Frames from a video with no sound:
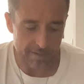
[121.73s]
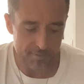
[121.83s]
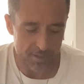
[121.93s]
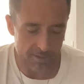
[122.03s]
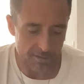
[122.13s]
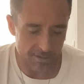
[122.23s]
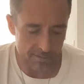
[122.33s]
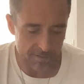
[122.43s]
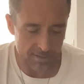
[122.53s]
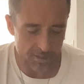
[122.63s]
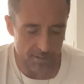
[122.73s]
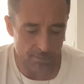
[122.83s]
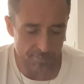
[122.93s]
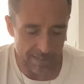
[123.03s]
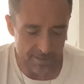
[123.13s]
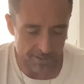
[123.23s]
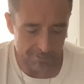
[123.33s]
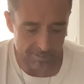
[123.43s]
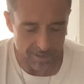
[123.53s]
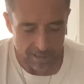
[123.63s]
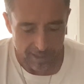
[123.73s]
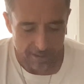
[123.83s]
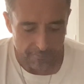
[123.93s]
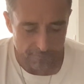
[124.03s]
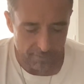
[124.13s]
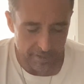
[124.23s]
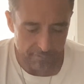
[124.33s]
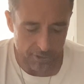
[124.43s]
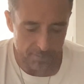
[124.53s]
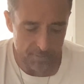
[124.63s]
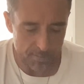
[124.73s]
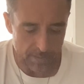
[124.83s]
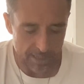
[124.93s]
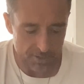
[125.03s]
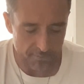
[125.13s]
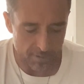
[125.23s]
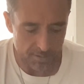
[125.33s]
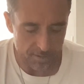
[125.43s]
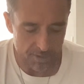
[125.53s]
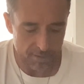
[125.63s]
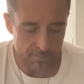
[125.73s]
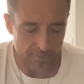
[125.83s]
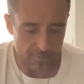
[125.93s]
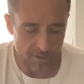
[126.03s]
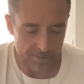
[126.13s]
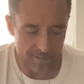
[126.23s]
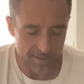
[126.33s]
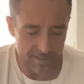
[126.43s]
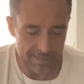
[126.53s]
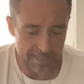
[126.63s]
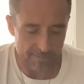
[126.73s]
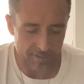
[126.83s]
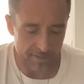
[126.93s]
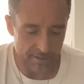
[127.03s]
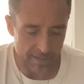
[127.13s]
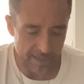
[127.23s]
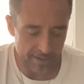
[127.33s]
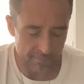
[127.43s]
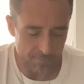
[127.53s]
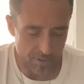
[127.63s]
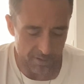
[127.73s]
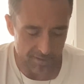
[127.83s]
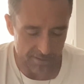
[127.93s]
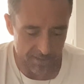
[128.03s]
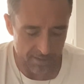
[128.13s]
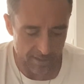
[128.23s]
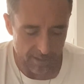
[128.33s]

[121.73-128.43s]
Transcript: of Swords, the Two of Pentacles, Three of Cups, Page of Wands, Two of Wands, the Devil and the Nine of Wands,